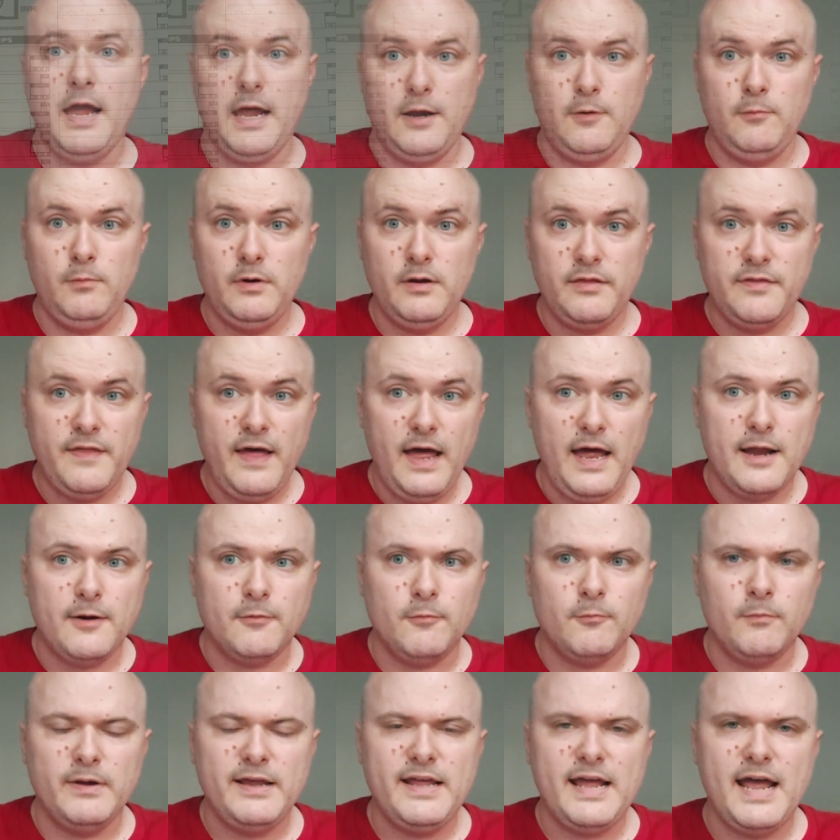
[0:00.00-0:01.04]
And with
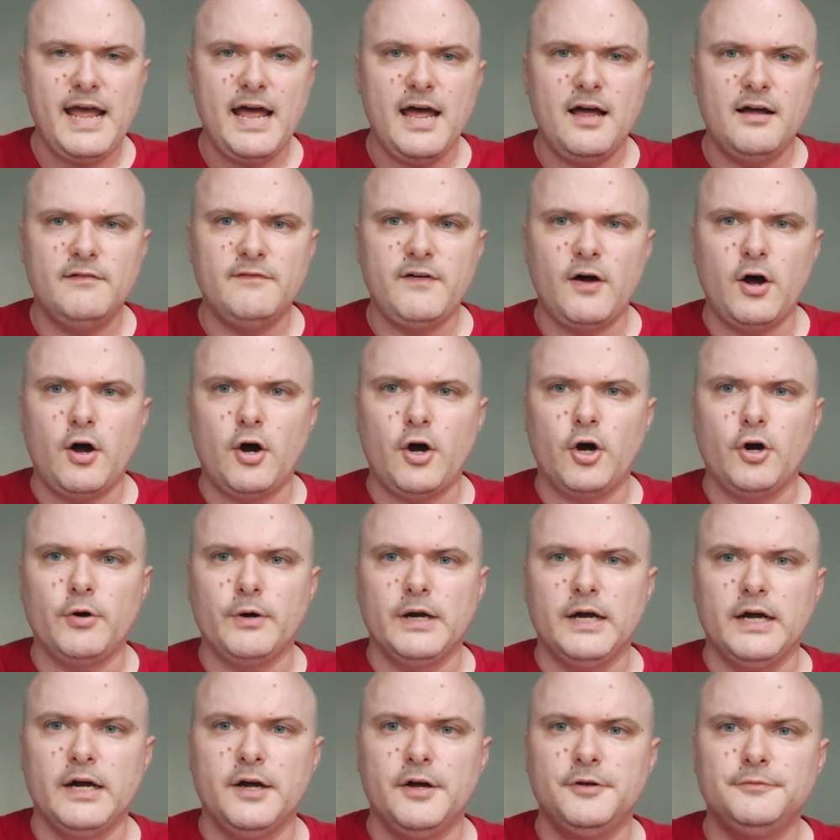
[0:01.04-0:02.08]
that, we have
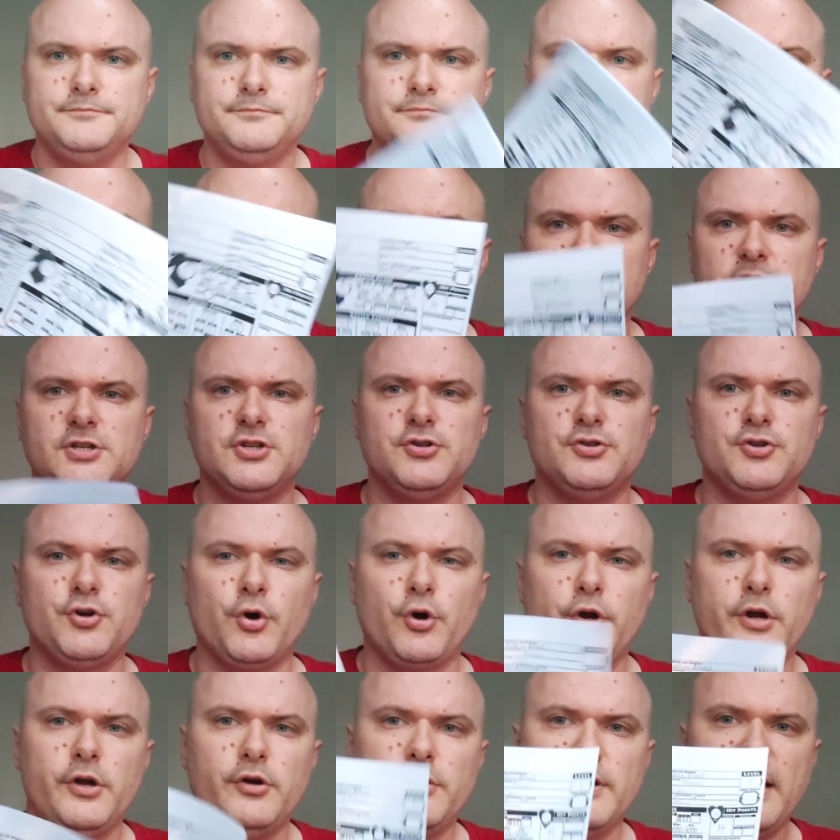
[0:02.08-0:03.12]
our
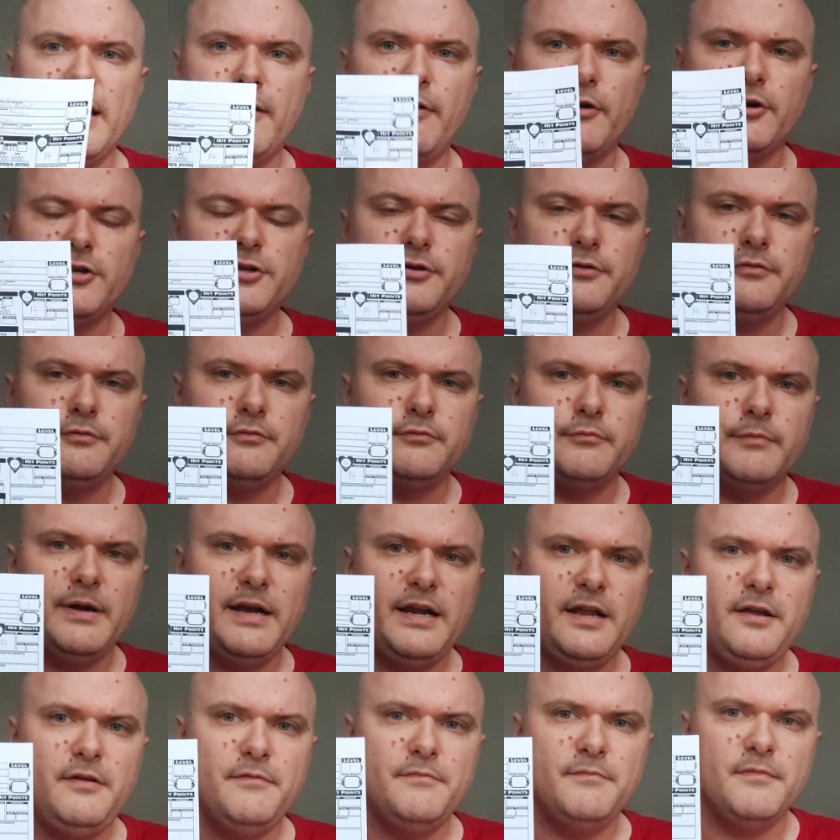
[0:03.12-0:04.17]
tutorial character
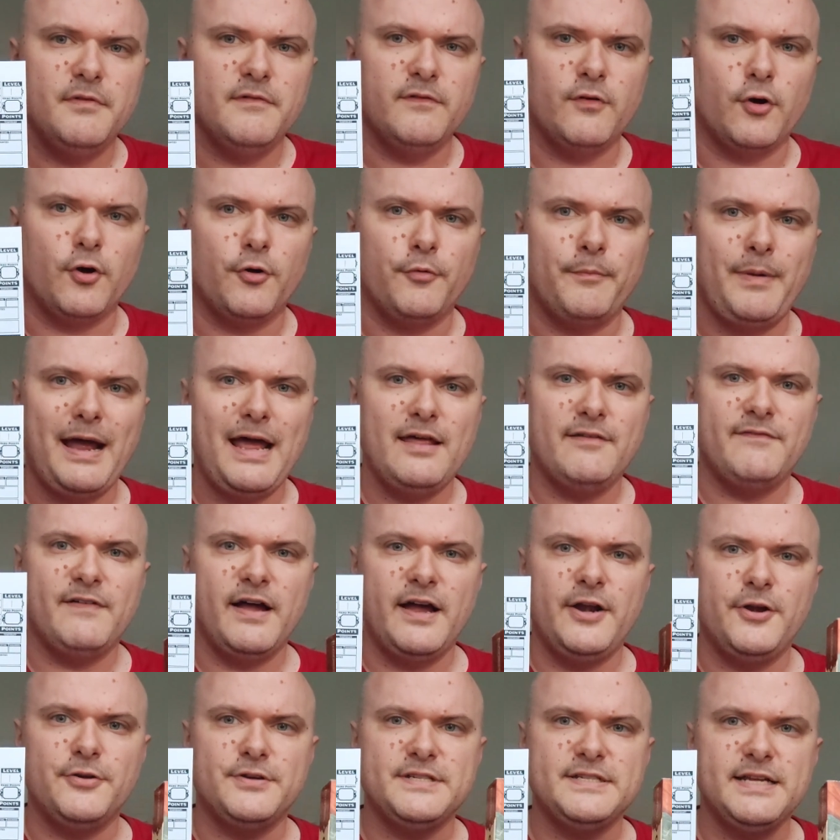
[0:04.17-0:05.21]
ready for our
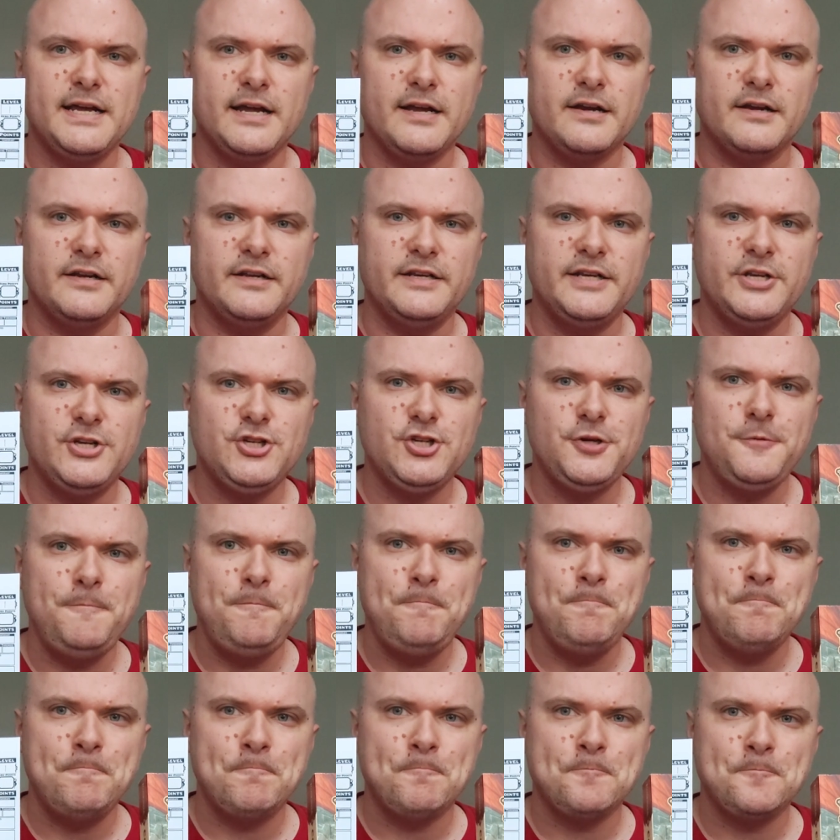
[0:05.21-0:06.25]
Pathfinder 2nd
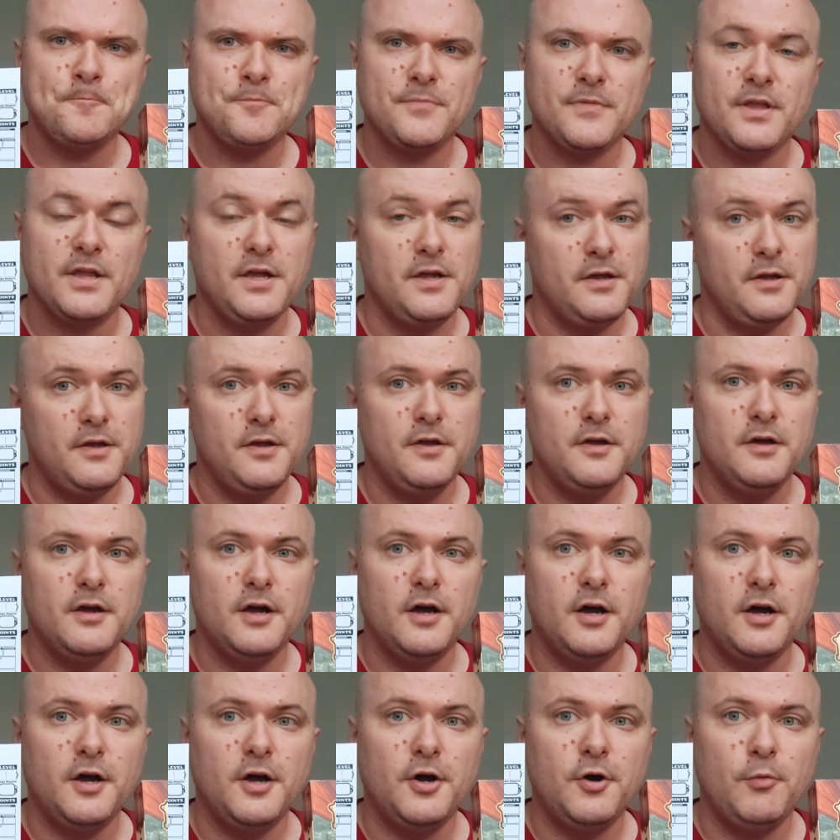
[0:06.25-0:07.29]
edition.
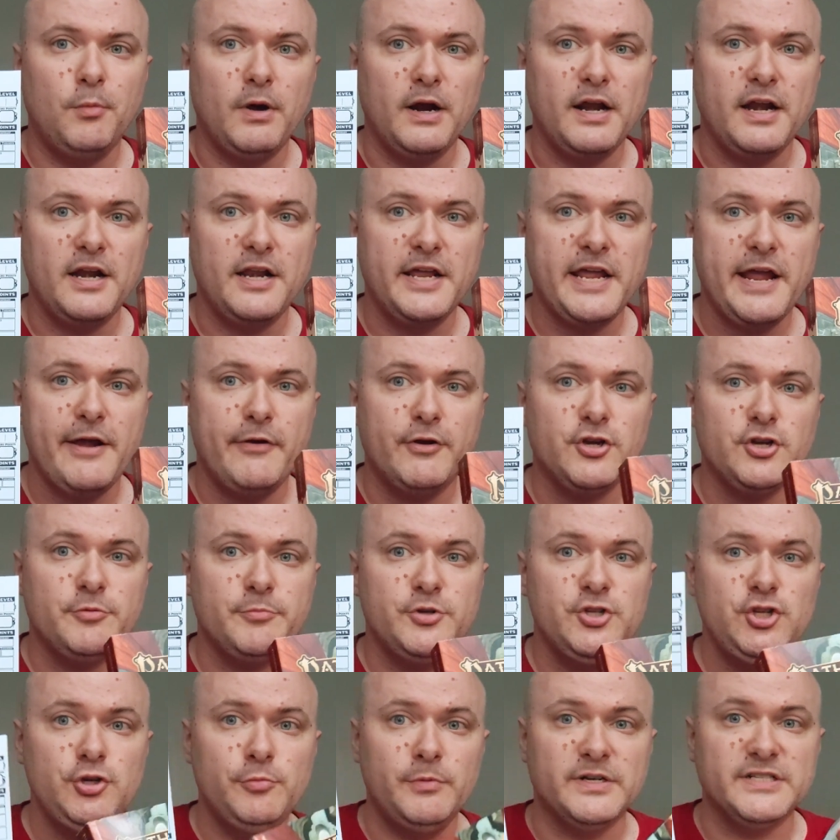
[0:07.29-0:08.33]
What kind of character
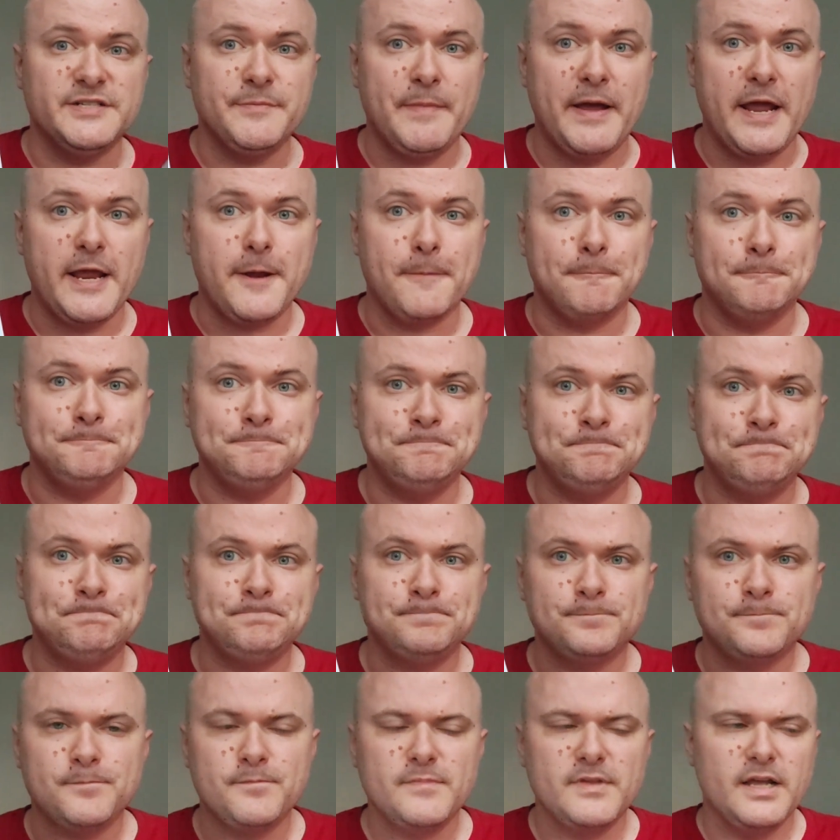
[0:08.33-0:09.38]
would you want to make?
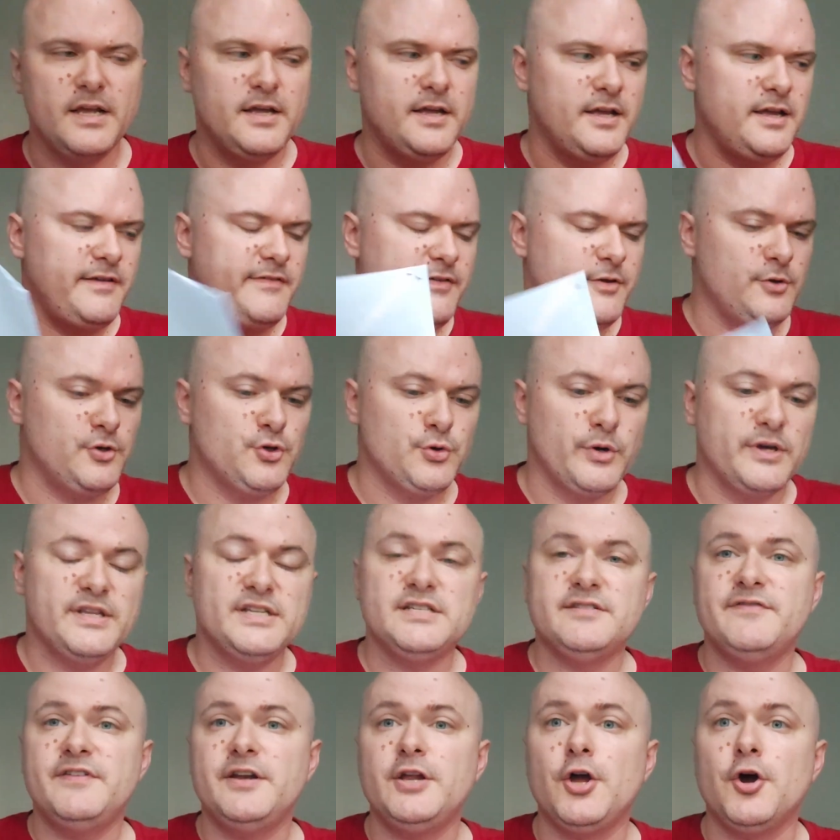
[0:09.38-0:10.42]
If you enjoyed
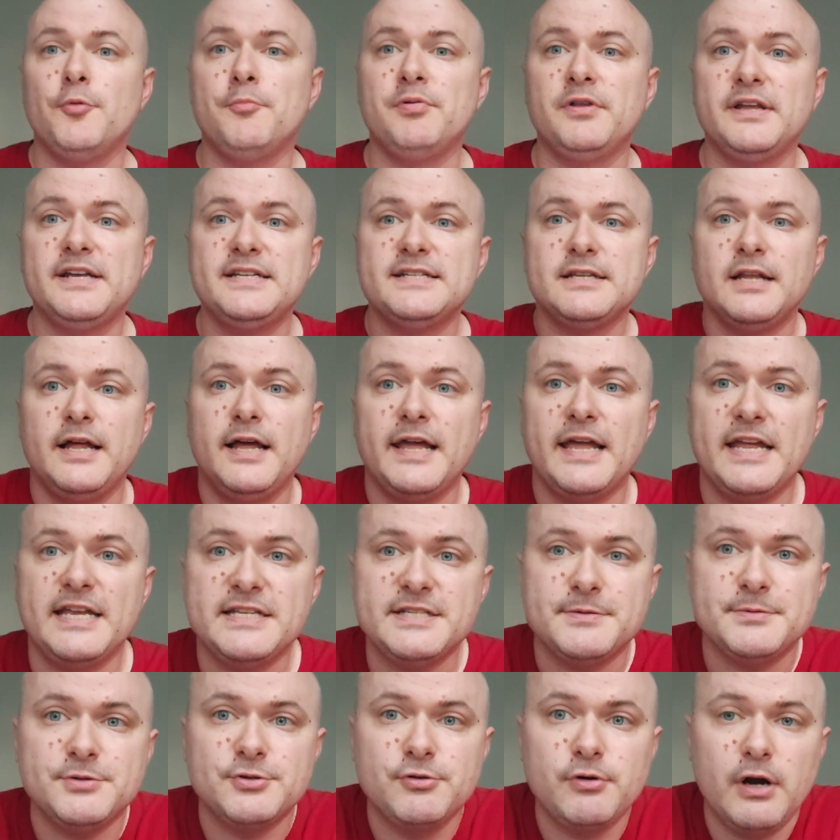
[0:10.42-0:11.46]
this video, please like
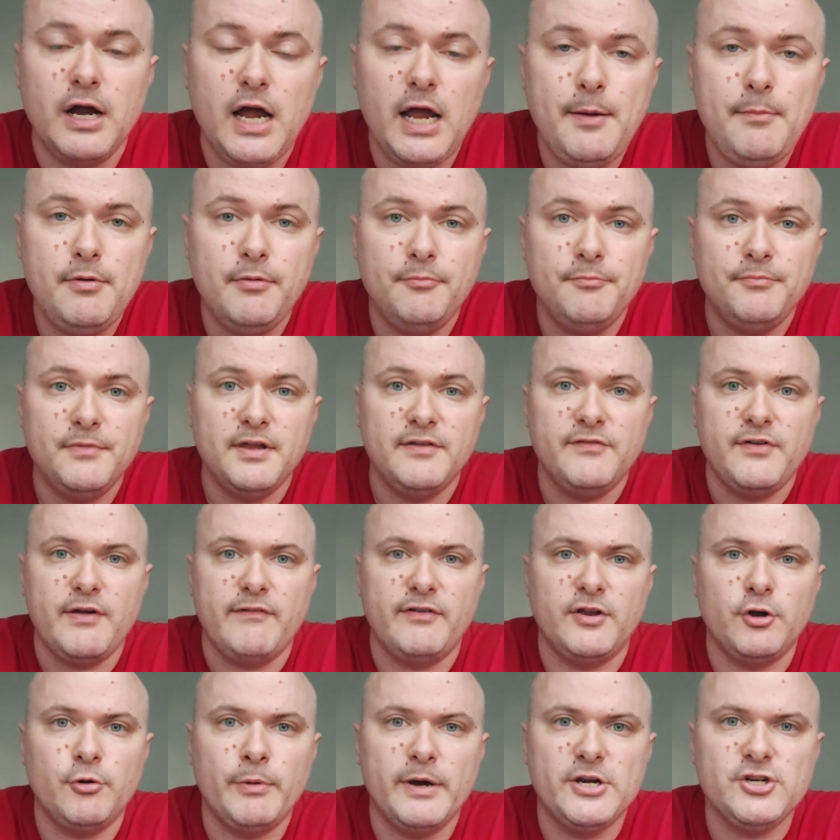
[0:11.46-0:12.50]
and subscribe. If you
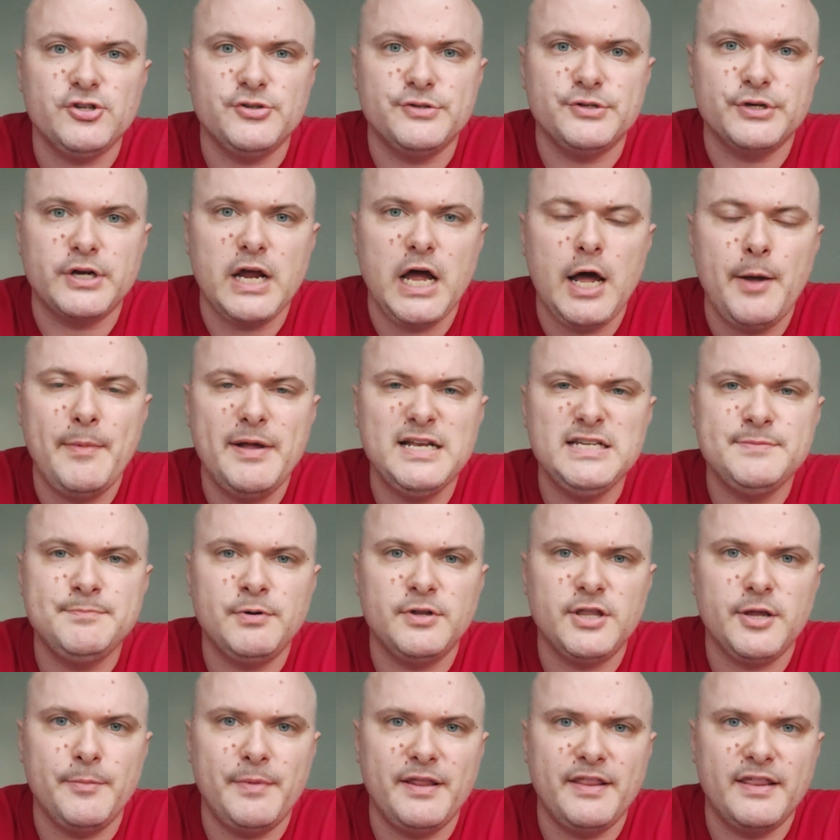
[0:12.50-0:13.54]
have any questions or comments,
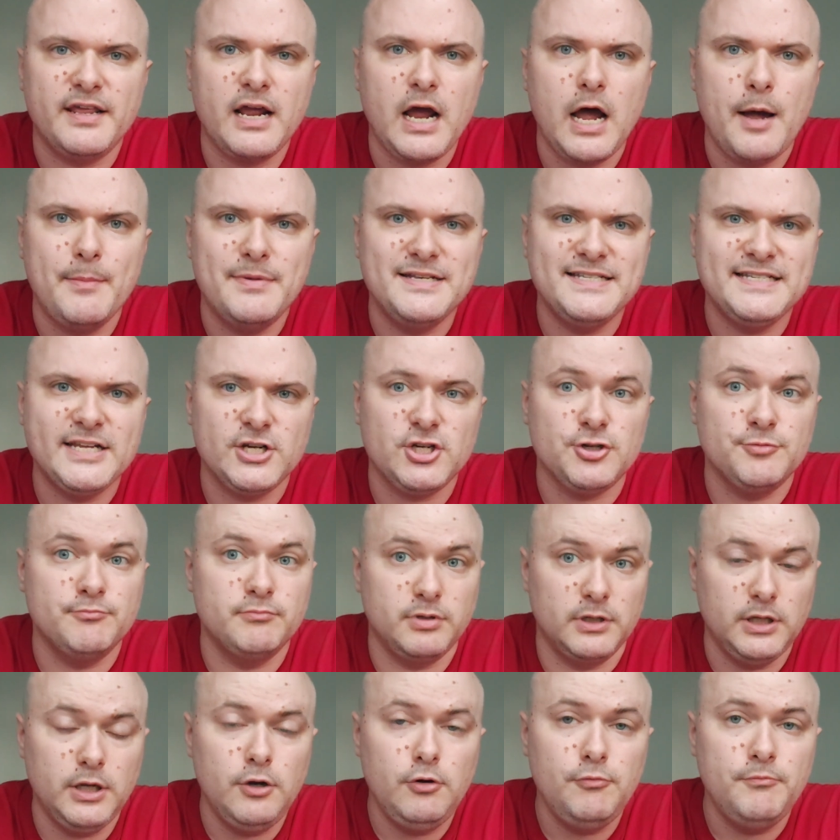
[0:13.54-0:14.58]
put them in the comment
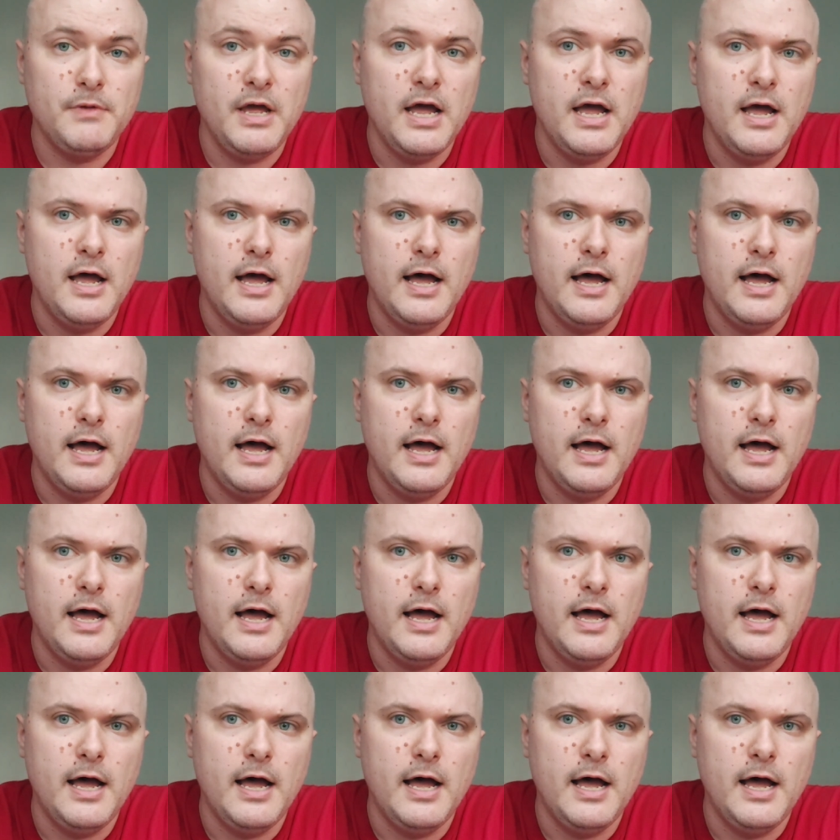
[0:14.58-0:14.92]
section below.